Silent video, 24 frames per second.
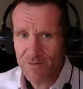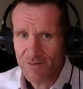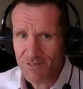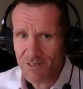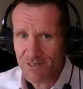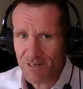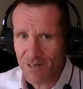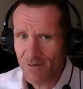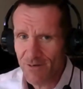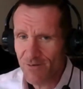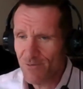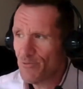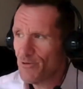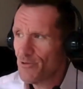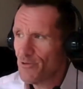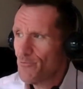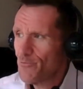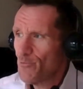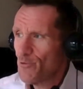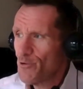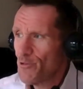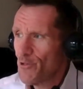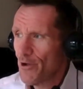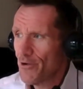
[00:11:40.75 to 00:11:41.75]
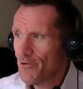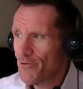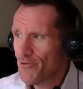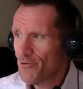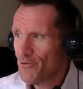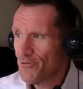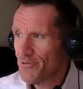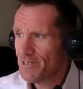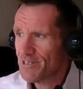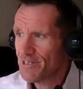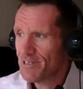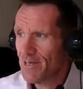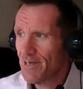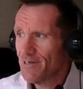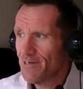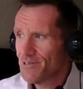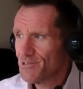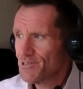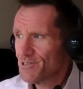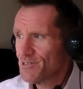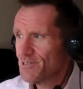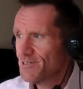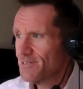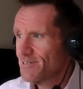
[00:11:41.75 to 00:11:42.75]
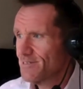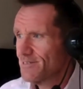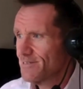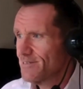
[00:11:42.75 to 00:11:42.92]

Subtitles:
So we don't do discounts.